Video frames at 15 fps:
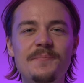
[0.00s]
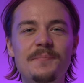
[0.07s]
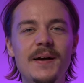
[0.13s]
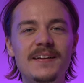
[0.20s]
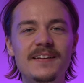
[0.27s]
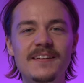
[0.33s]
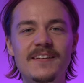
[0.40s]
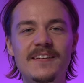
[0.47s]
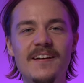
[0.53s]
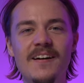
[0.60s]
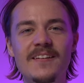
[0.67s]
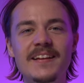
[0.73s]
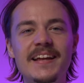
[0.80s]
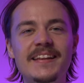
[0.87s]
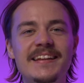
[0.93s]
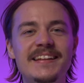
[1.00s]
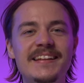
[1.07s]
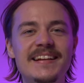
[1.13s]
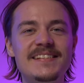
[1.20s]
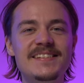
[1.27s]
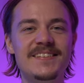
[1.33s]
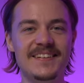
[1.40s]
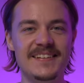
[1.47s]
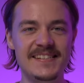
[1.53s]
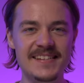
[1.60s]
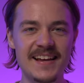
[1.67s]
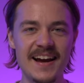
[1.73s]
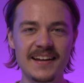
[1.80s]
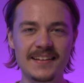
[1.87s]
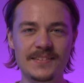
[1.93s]
to better crawl and index your
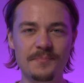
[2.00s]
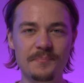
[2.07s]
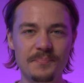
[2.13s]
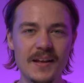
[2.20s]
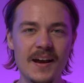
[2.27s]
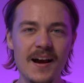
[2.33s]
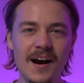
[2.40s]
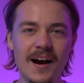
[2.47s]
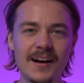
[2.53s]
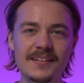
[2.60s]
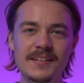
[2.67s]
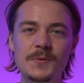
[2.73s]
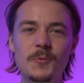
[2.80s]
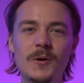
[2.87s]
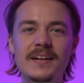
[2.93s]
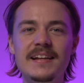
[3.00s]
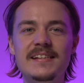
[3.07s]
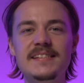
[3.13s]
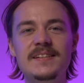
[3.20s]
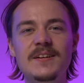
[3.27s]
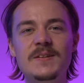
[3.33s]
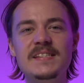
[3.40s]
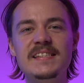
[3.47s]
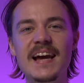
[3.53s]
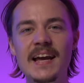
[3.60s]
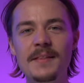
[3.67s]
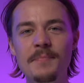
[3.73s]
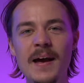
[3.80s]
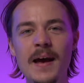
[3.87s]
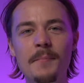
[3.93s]
site. All-in-One SEO
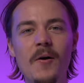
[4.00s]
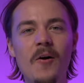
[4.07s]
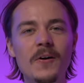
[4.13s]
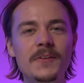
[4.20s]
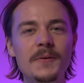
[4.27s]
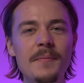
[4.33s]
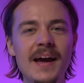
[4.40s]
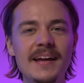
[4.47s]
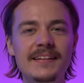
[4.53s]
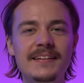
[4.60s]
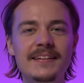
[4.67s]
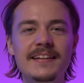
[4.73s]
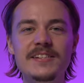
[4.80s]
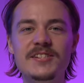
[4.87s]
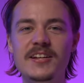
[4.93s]
sitemap automatically